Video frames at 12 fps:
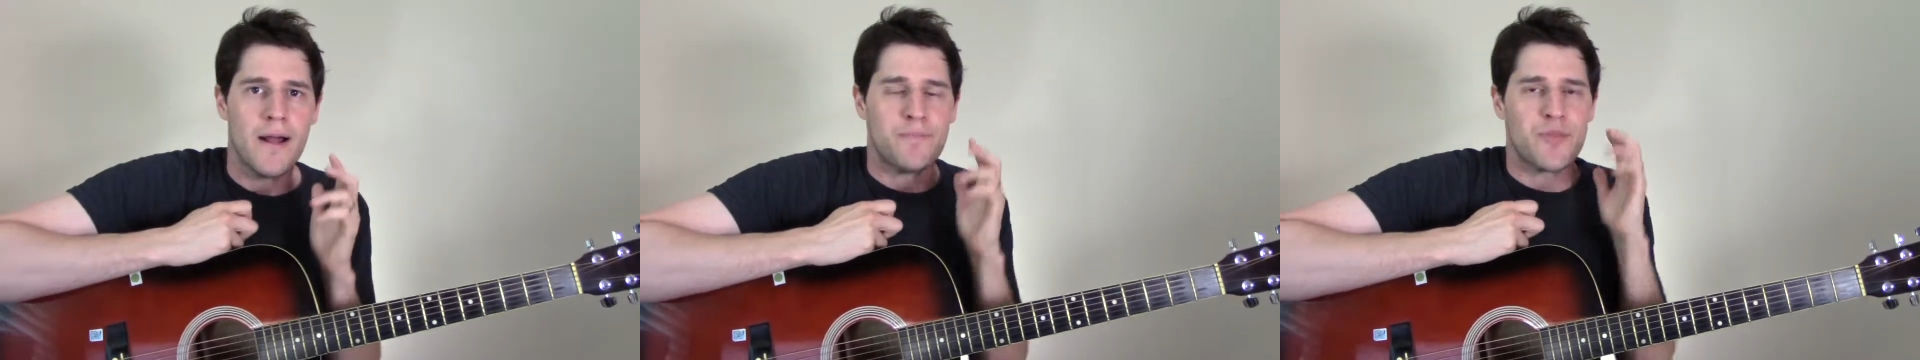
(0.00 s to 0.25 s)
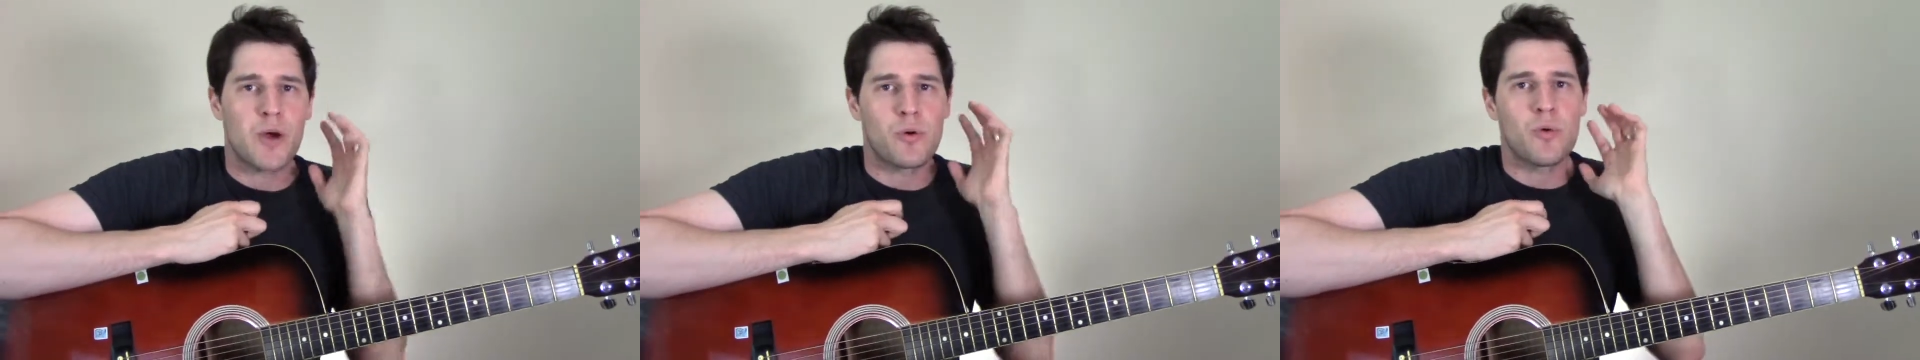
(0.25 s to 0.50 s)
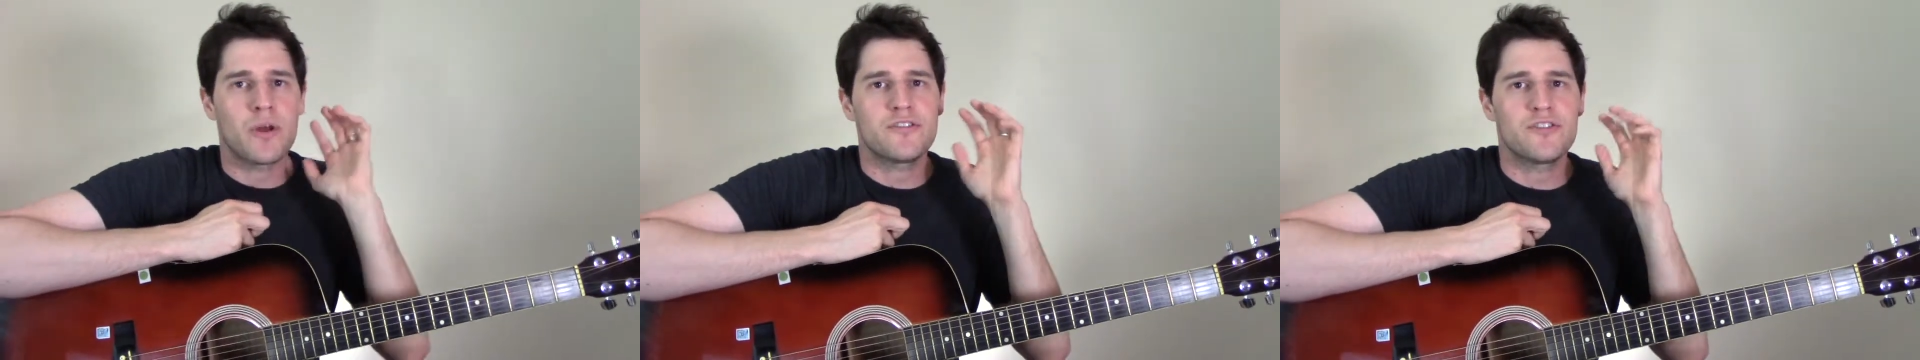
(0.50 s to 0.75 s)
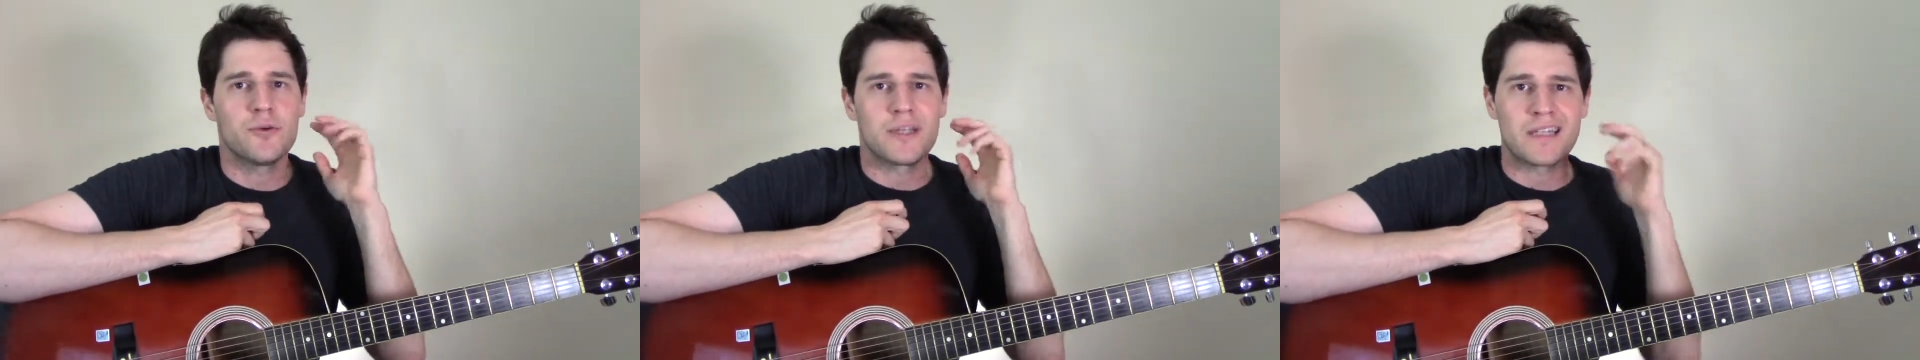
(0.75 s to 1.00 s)
that we want
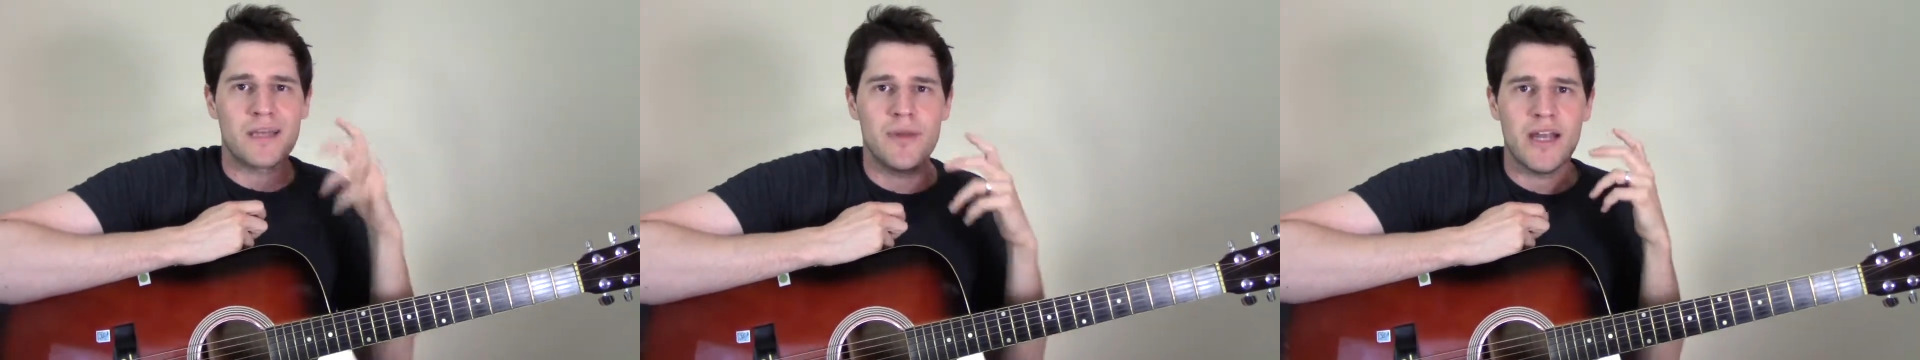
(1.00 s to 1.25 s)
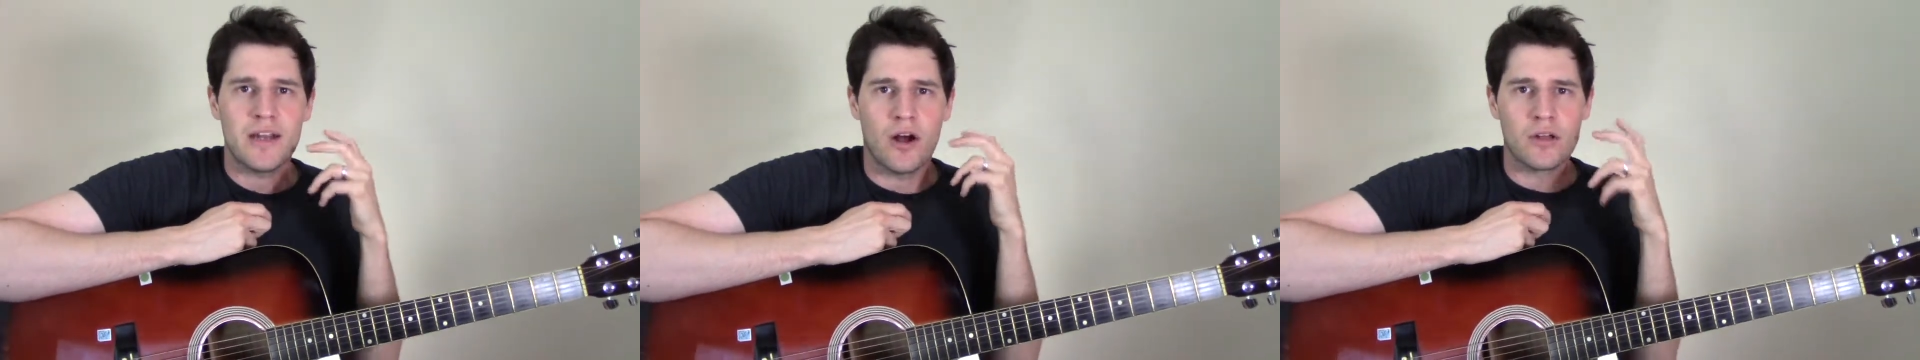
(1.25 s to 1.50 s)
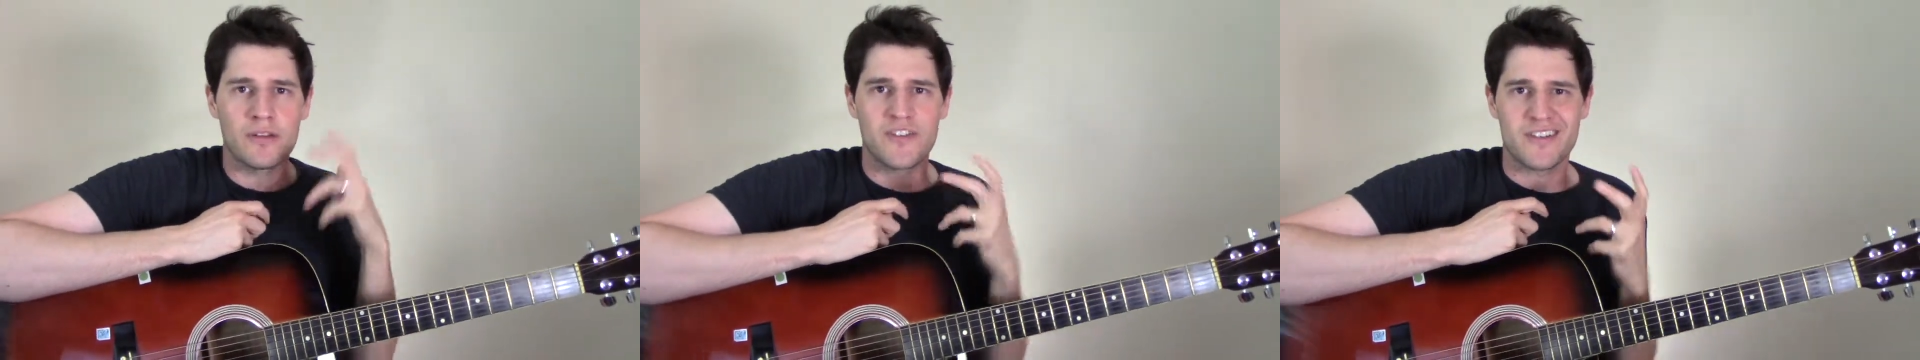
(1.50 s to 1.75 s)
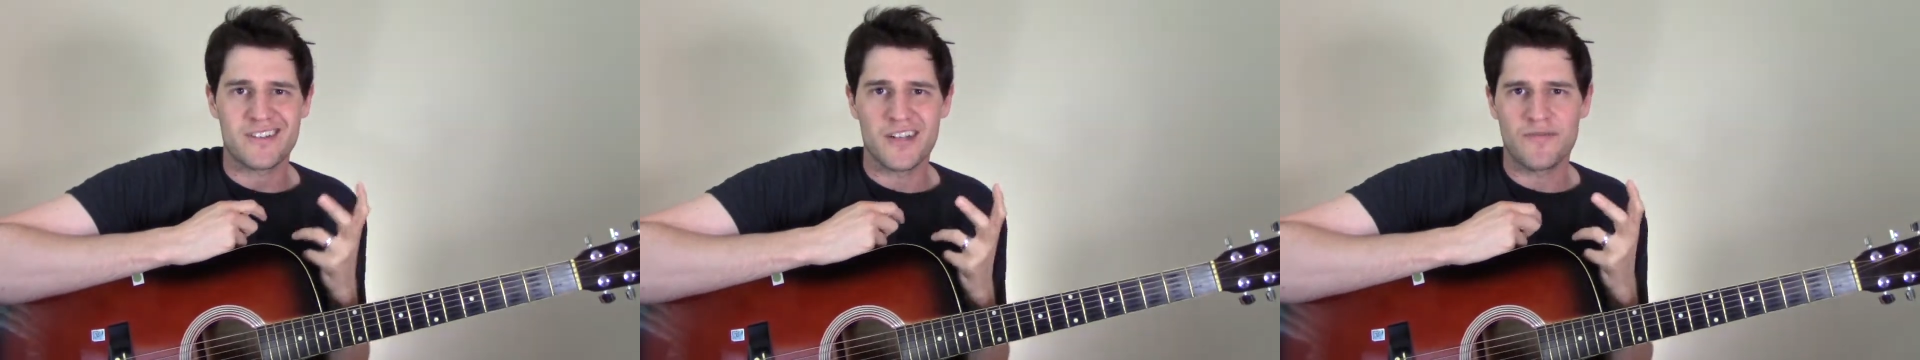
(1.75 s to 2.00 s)
to eliminate all of the
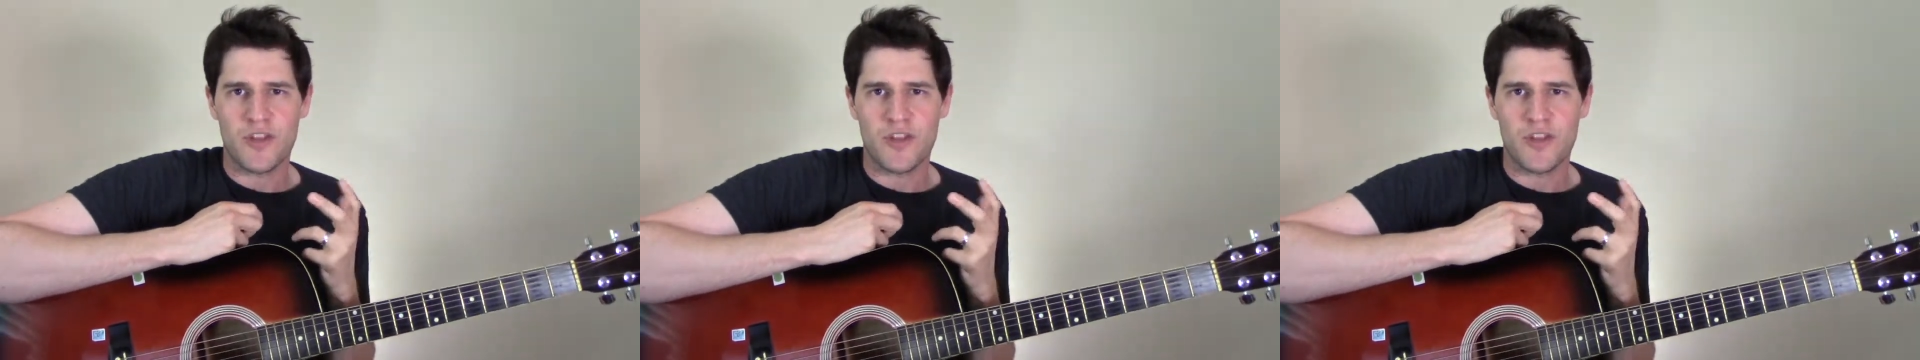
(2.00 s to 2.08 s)
stuff